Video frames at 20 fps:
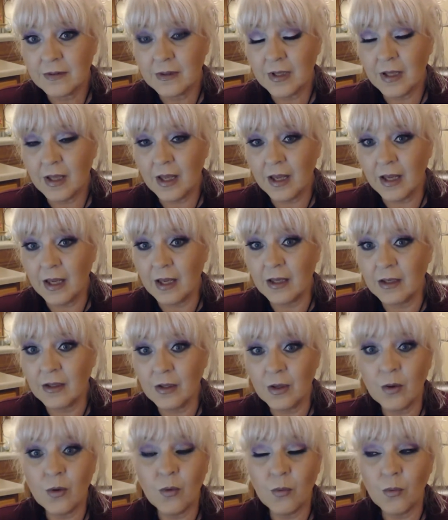and
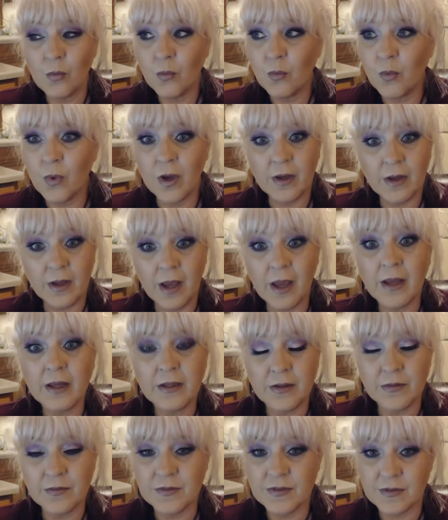what kind
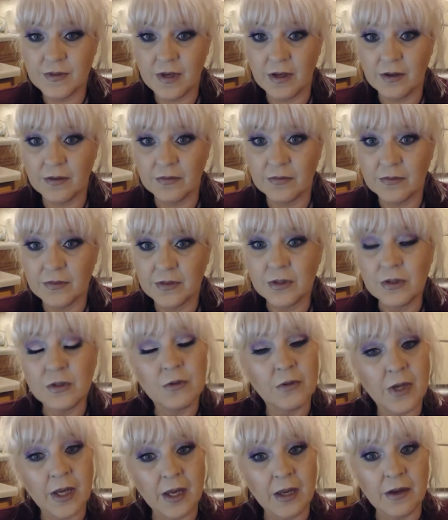of stuff you
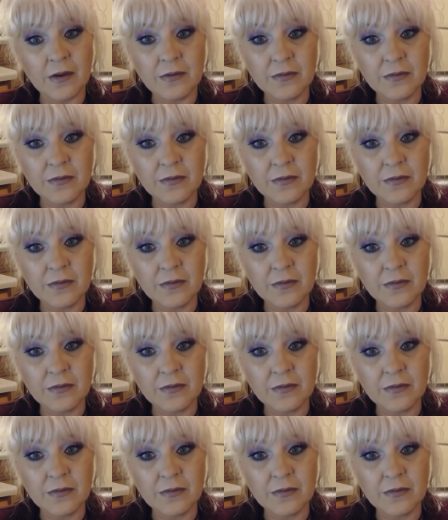have.